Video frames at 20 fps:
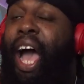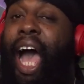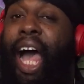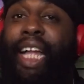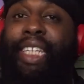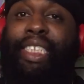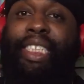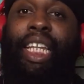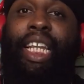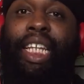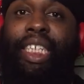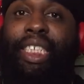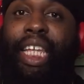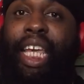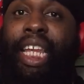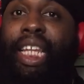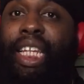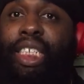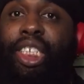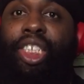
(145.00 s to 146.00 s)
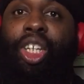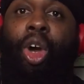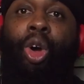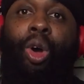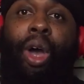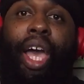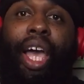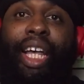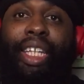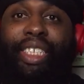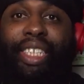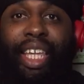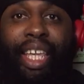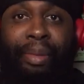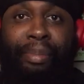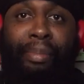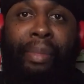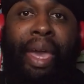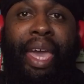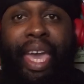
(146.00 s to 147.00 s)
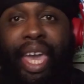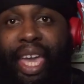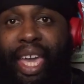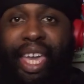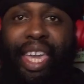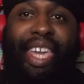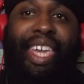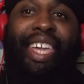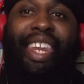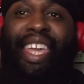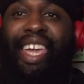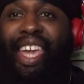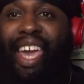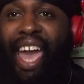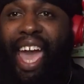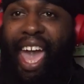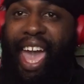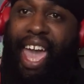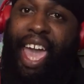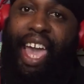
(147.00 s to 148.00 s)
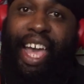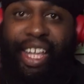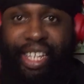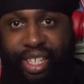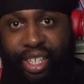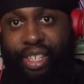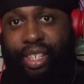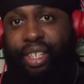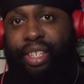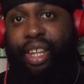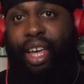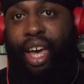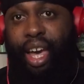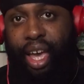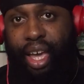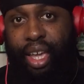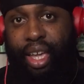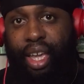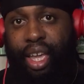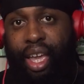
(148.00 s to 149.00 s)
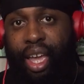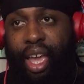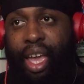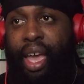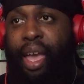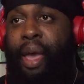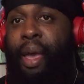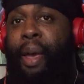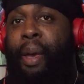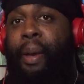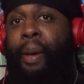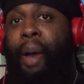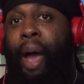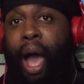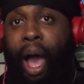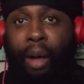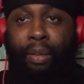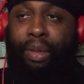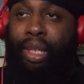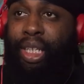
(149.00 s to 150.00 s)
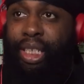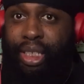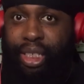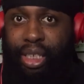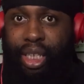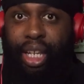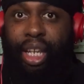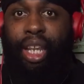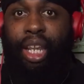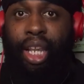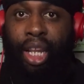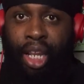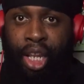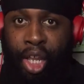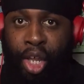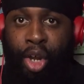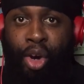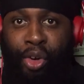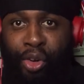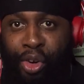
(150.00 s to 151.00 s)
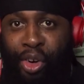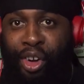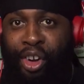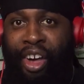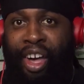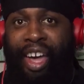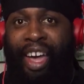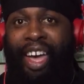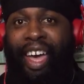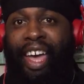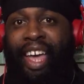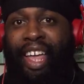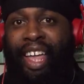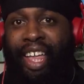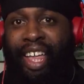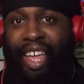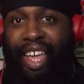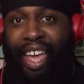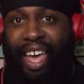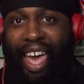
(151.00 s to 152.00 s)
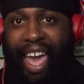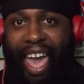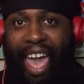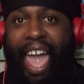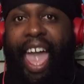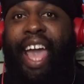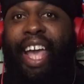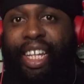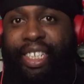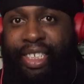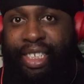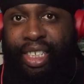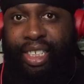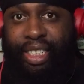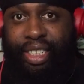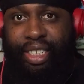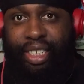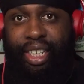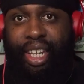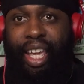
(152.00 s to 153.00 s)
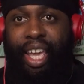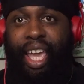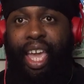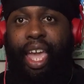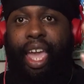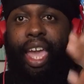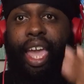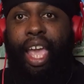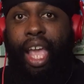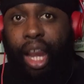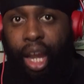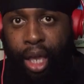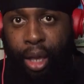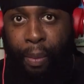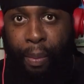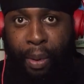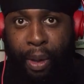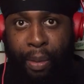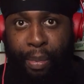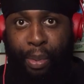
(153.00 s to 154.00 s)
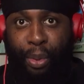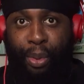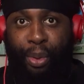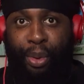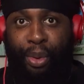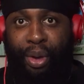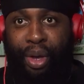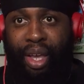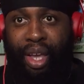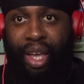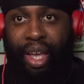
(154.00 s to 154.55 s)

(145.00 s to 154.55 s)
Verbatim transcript: I see this, and this show has man-eating asses, all right? Listen, literal asses eating people.